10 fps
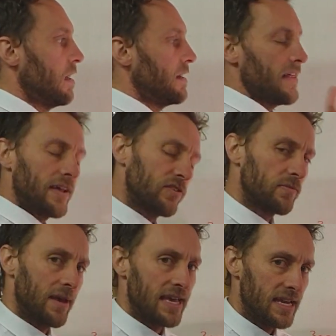Now that doesn't
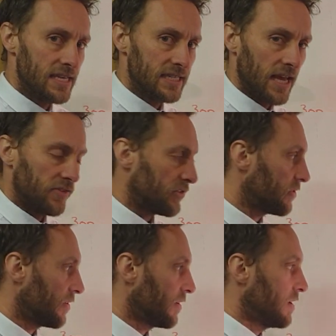make any sense.
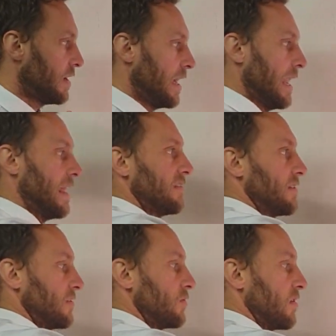unless
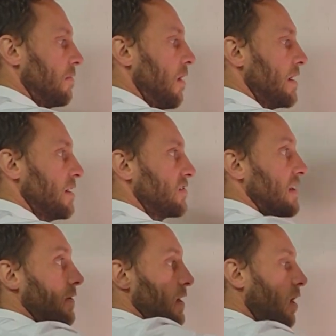this was a minus.
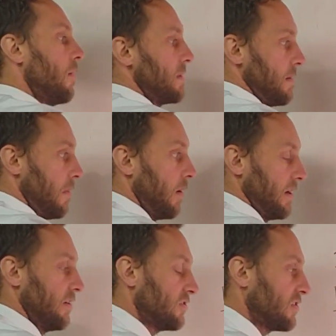Now it can't be a
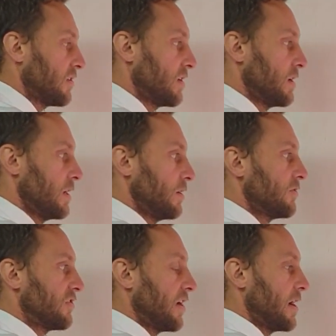minus,
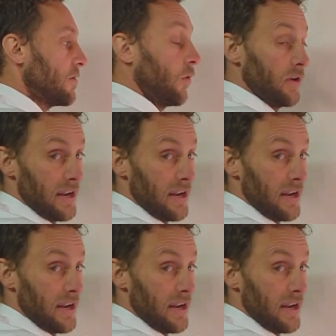so, or a